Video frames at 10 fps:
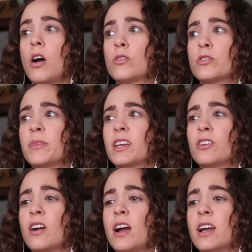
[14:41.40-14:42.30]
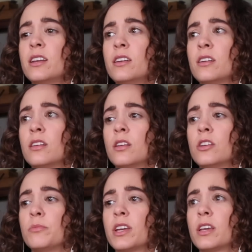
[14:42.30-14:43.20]
Oh, you're making her hide it?
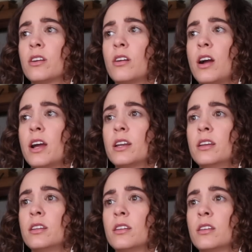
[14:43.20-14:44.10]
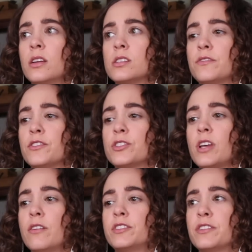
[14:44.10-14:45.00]
You're making her hide it? Is it for
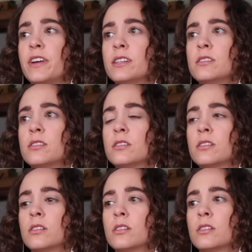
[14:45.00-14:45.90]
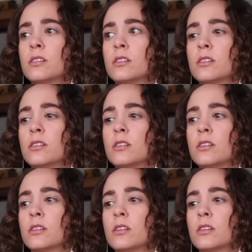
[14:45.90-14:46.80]
self-defense? Who would have gotten
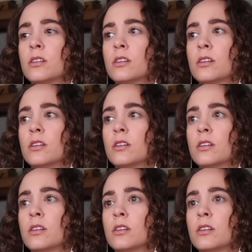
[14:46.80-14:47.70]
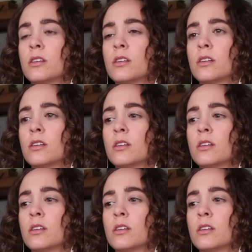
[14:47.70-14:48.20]
out of there the minute their boyfriend